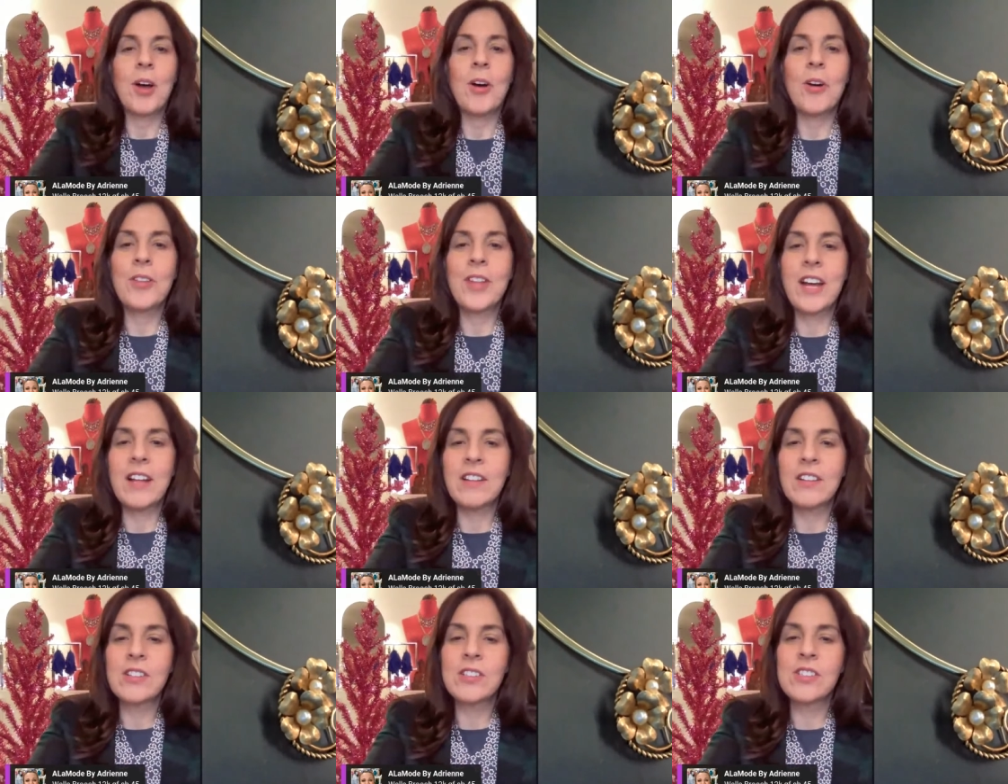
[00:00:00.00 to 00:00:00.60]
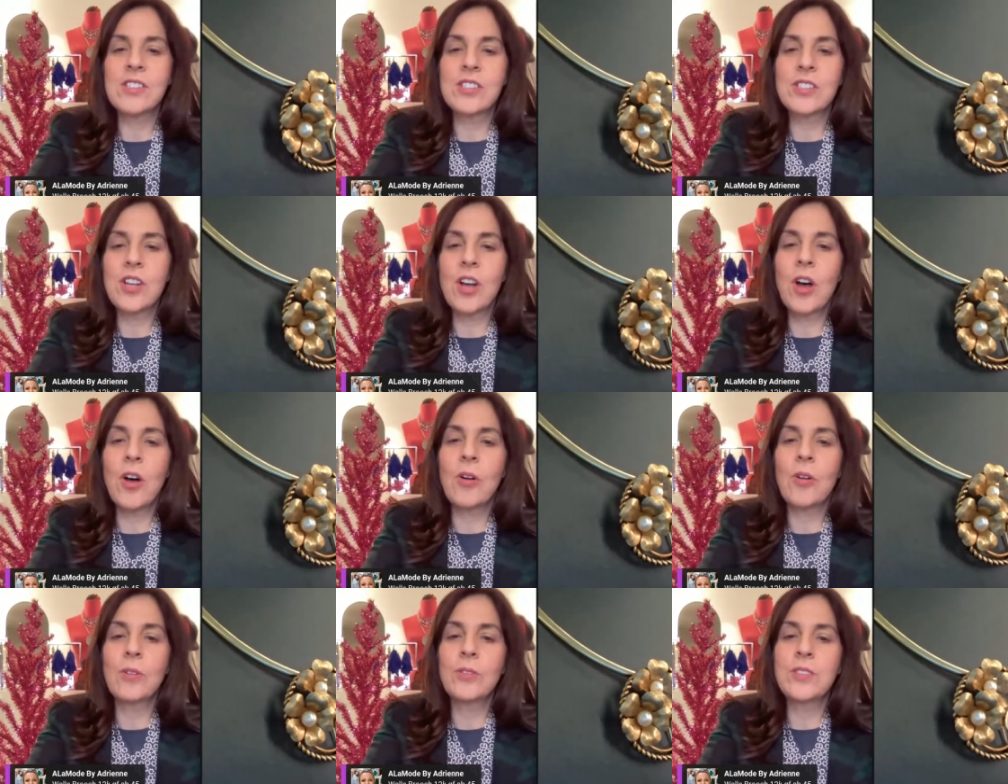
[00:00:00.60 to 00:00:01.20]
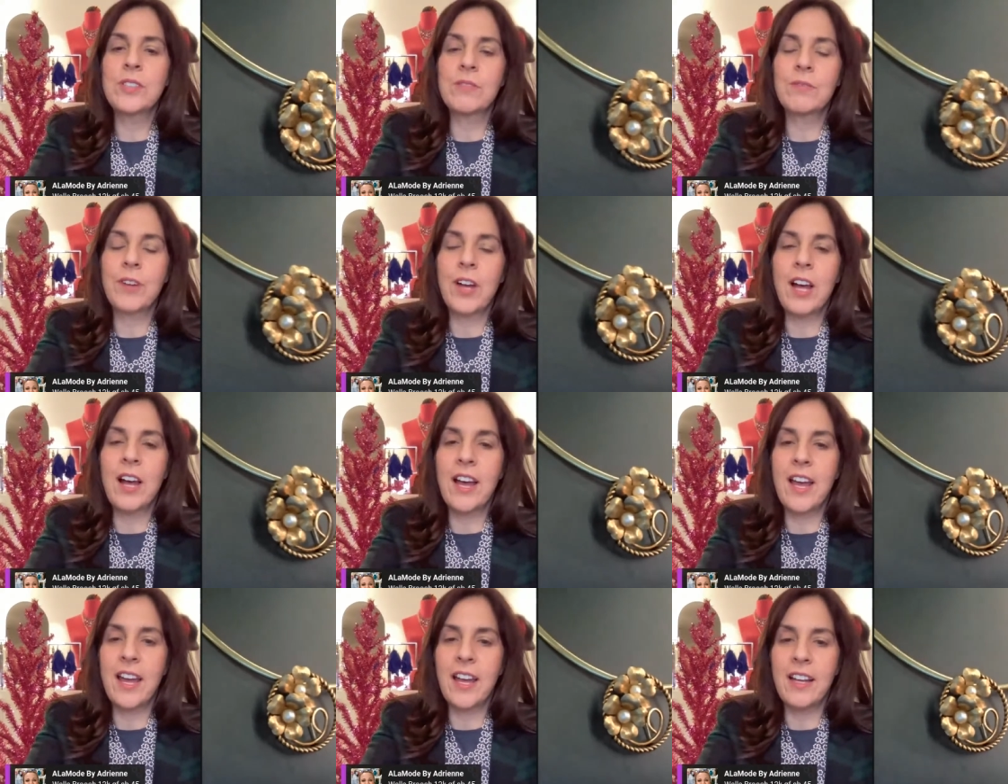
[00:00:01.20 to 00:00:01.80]
oh, that looks so
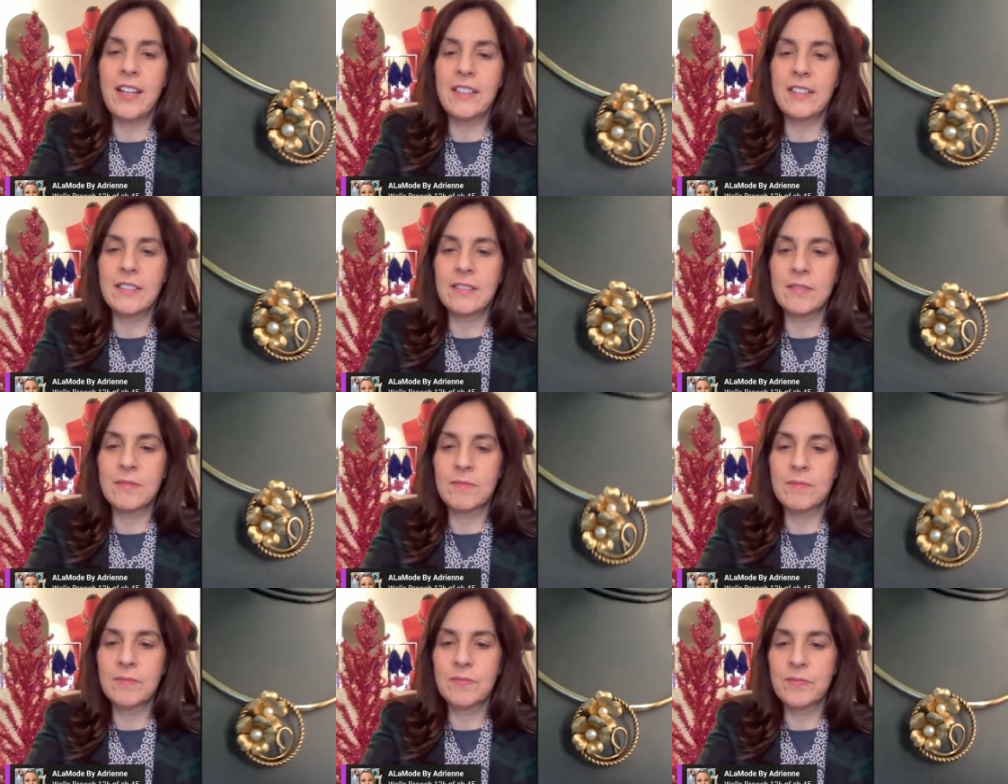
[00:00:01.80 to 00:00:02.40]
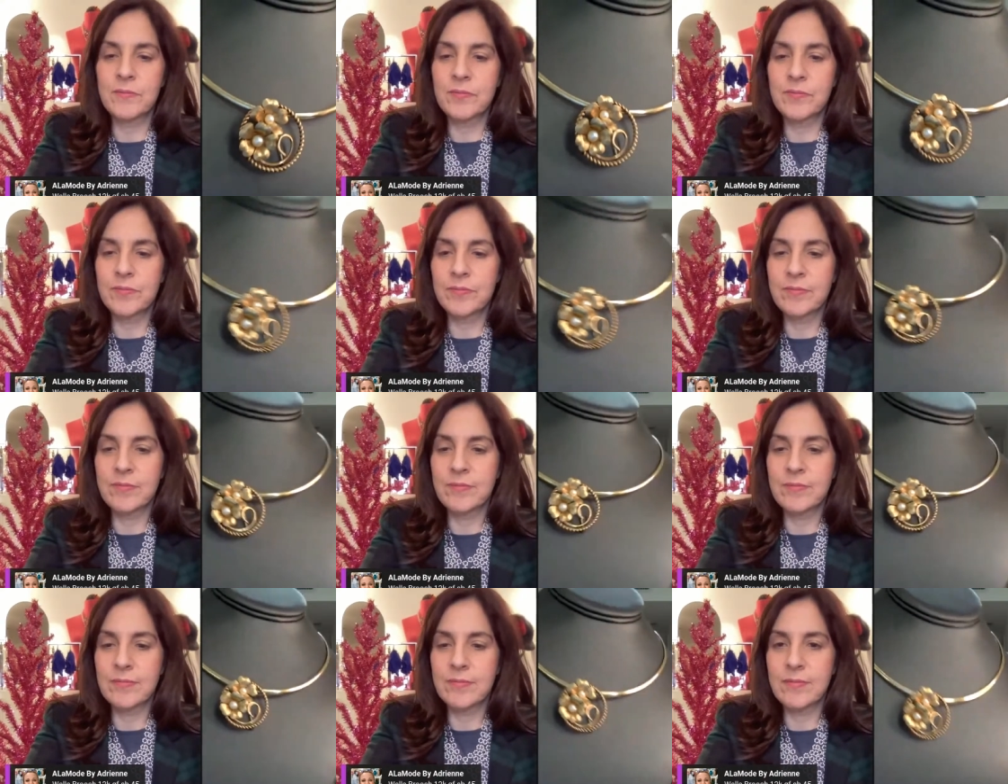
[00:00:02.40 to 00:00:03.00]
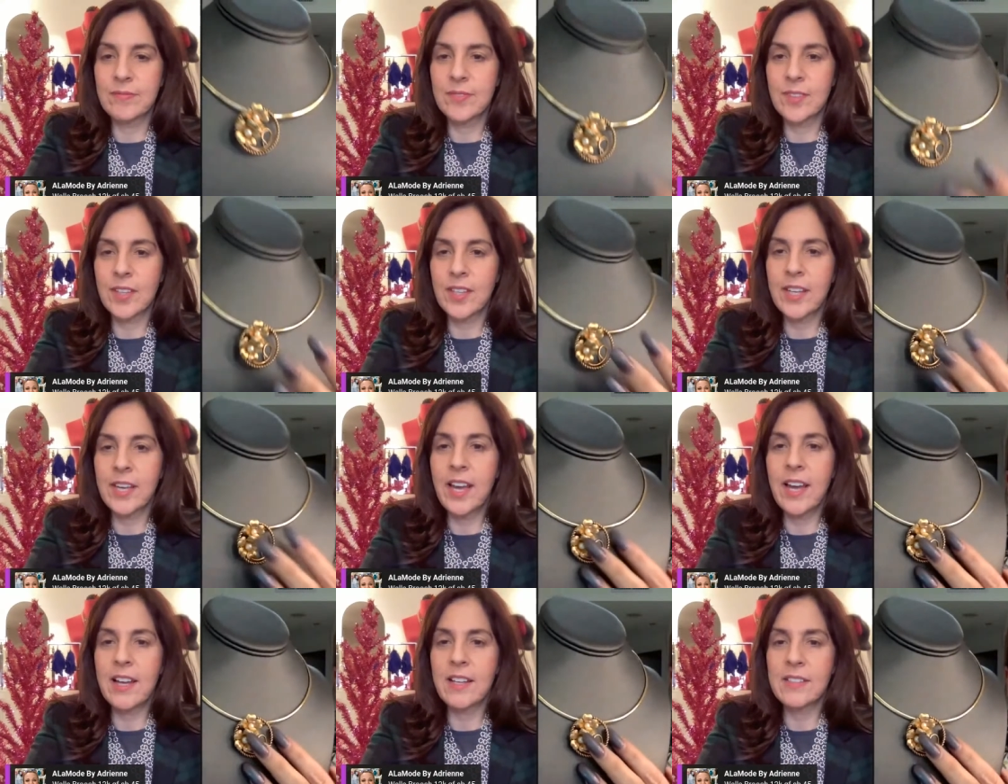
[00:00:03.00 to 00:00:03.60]
divine. Isn't it pretty on the
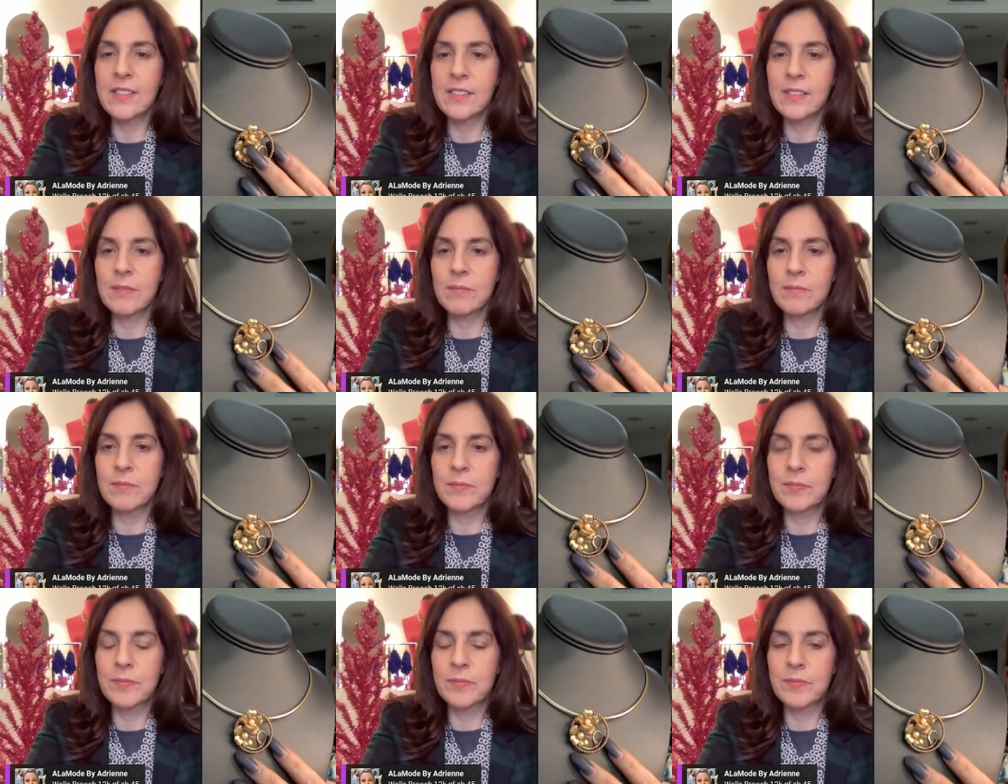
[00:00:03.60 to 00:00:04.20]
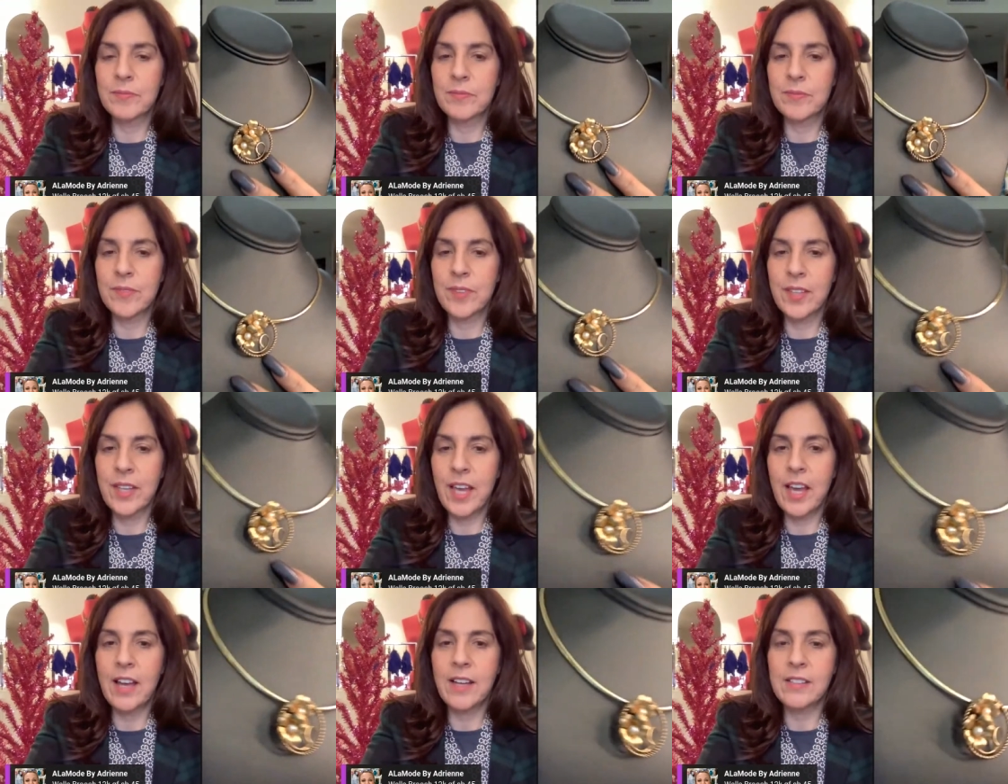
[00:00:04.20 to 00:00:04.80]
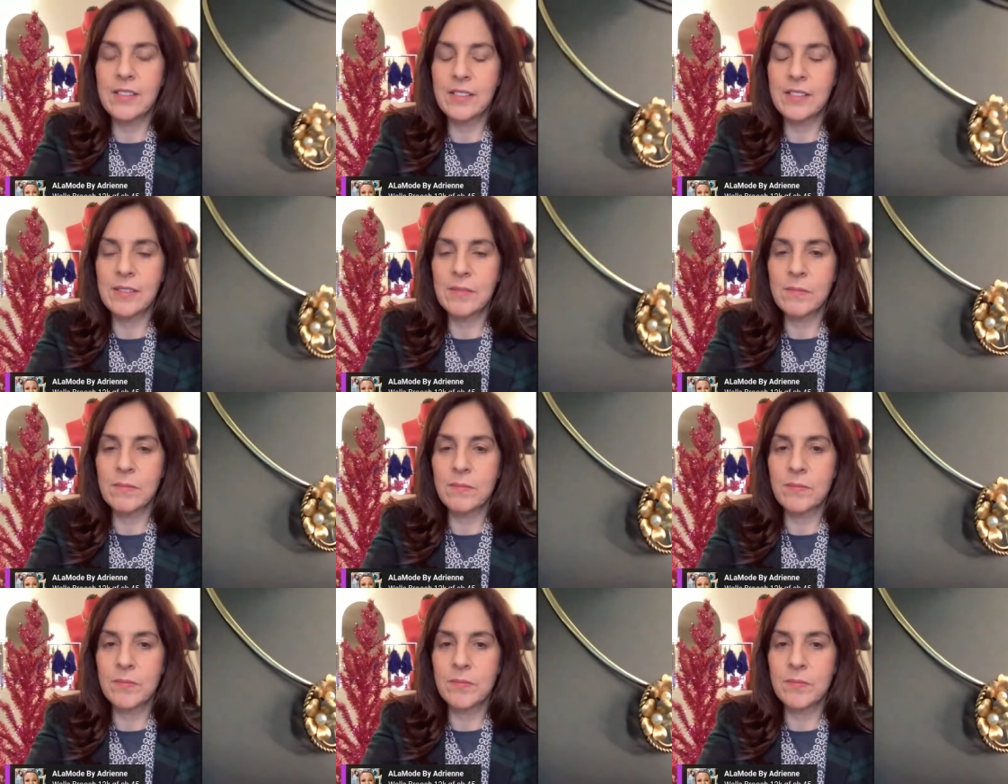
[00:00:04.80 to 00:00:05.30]
yes. Amanda? Yes.